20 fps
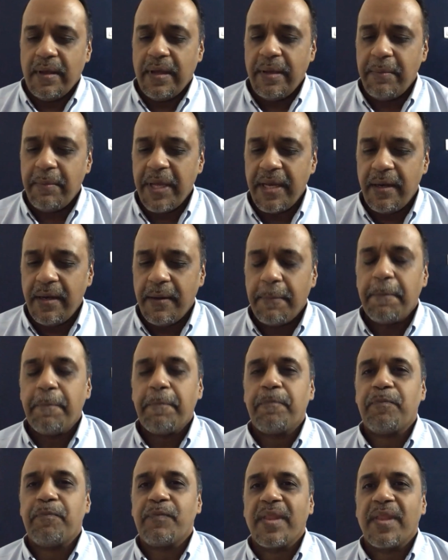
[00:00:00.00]
Amen.
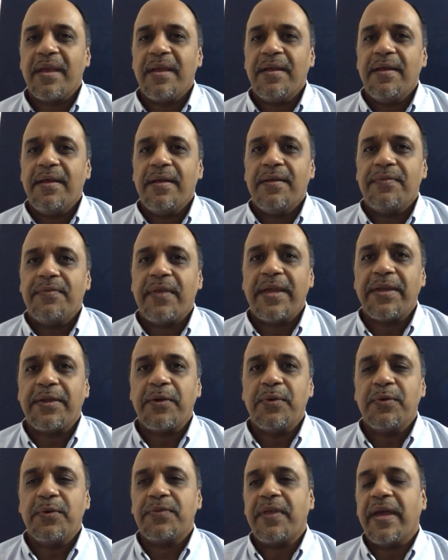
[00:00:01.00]
Thank
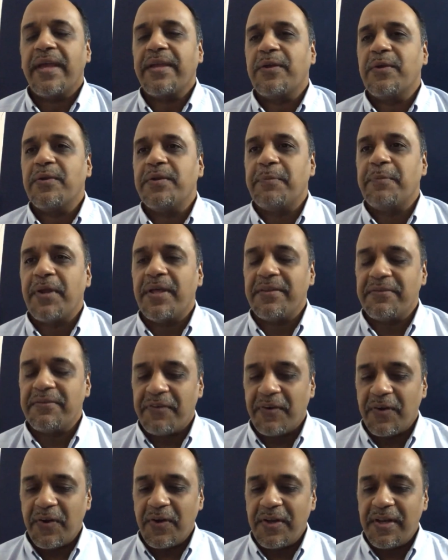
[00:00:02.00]
you. Thank you, dear brother,
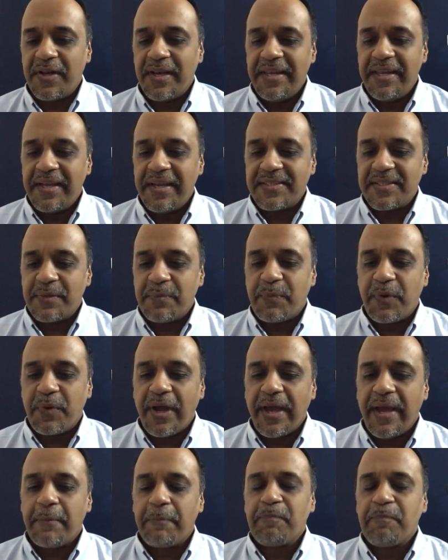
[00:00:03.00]
for leading us in
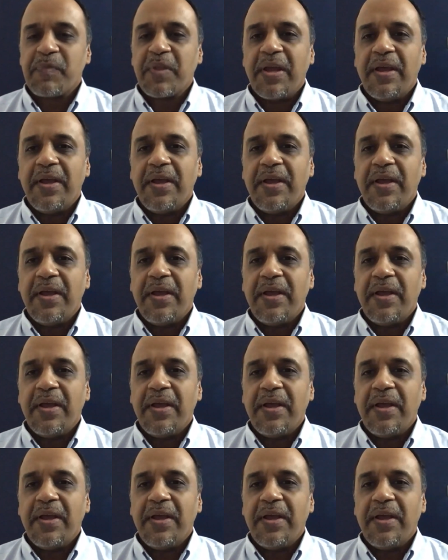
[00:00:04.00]
prayer.